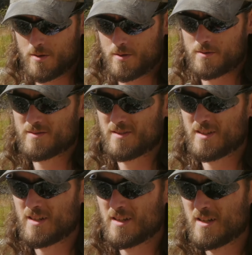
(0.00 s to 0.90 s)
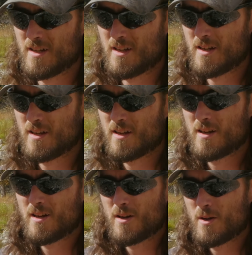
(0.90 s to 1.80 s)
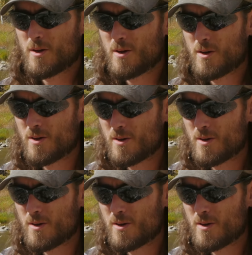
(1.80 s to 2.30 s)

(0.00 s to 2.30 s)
knock them over. Tell them, feel free to knock them over.